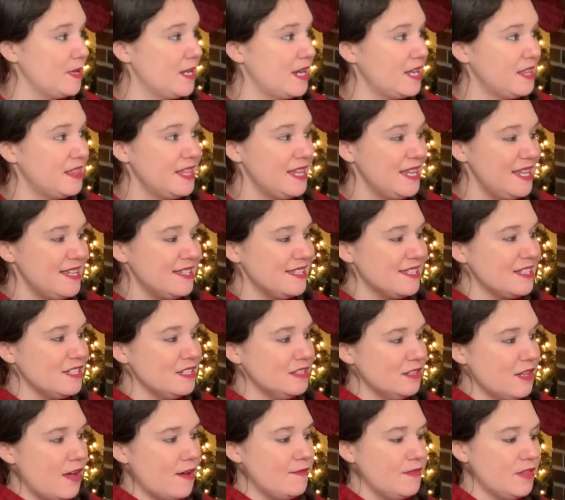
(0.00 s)
And I think he's going
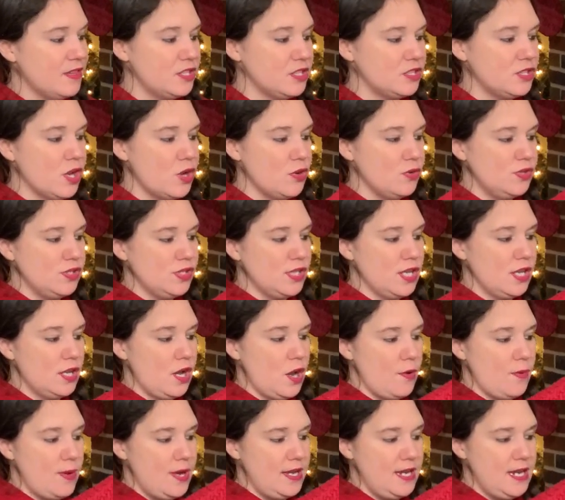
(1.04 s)
to love that the toast can
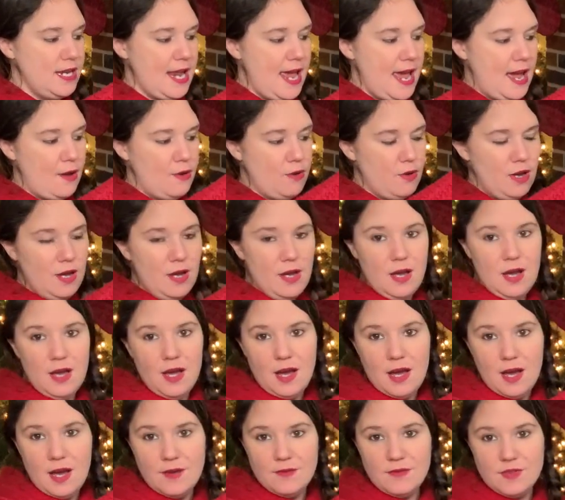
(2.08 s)
go in and out
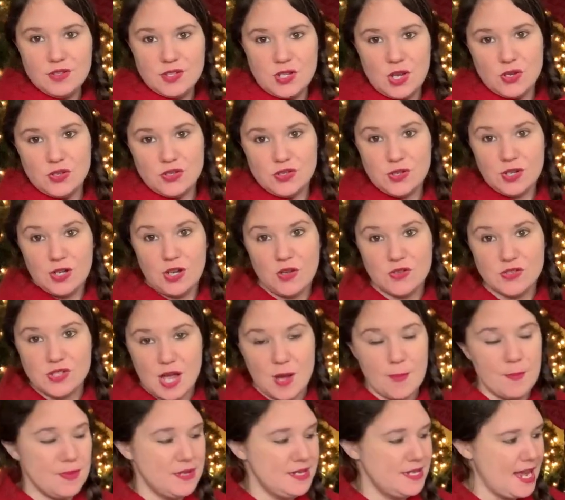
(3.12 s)
of the toaster and goes
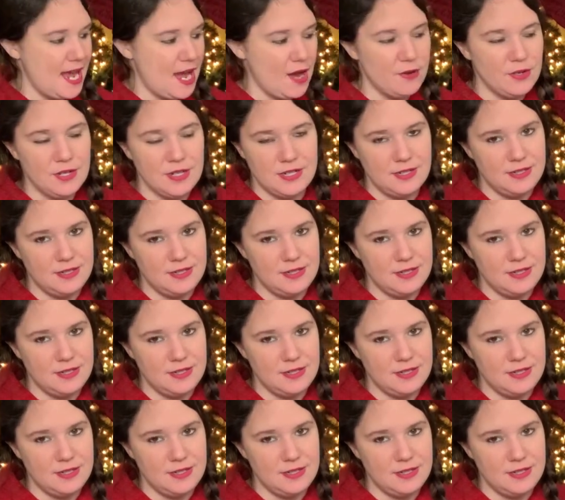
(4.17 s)
up and down.